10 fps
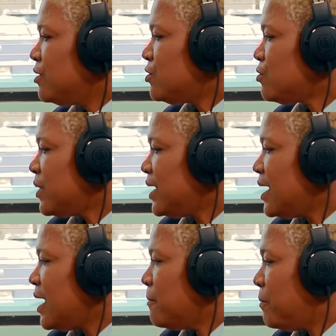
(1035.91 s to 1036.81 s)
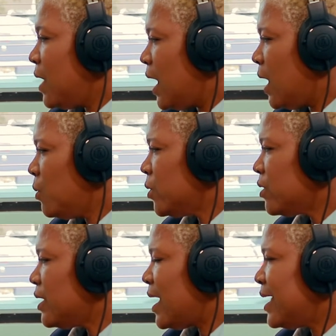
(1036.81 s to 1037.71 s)
to really
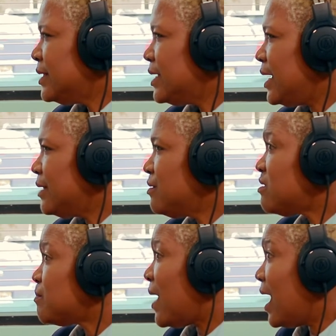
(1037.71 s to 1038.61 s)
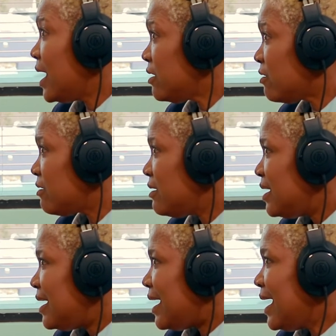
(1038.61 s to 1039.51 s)
empower and inspire
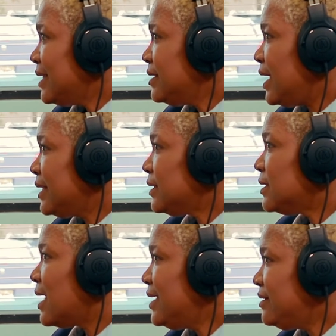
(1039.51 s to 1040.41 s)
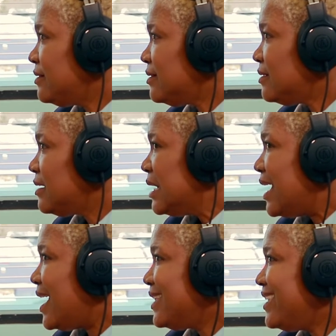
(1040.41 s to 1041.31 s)
mm-hmm. and enlighten
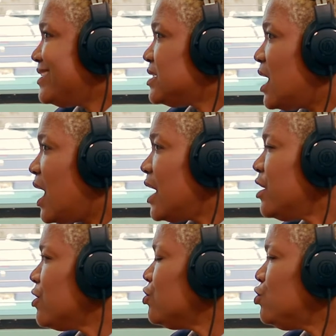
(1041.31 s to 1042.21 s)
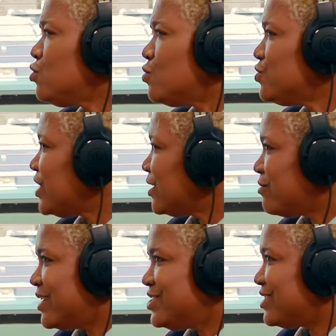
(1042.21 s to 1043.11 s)
an entire new
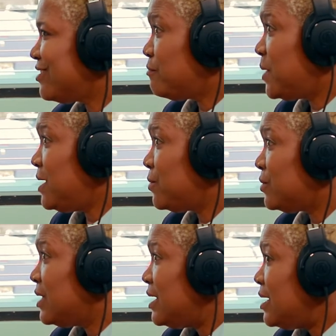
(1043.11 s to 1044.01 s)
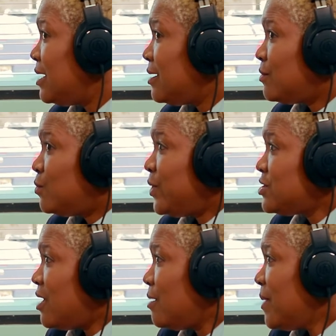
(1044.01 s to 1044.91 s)
generation of people. We
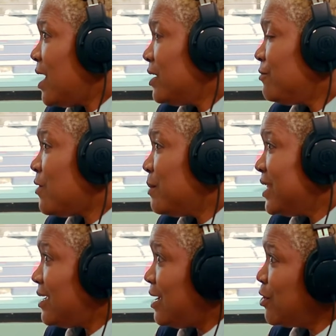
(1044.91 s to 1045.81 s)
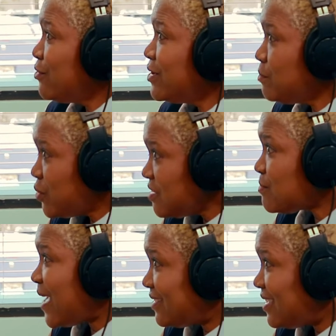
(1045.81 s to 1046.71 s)
talk about it from an immigrant
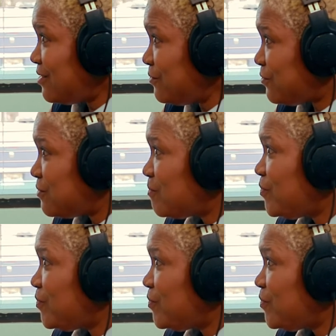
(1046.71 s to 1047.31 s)
perspective.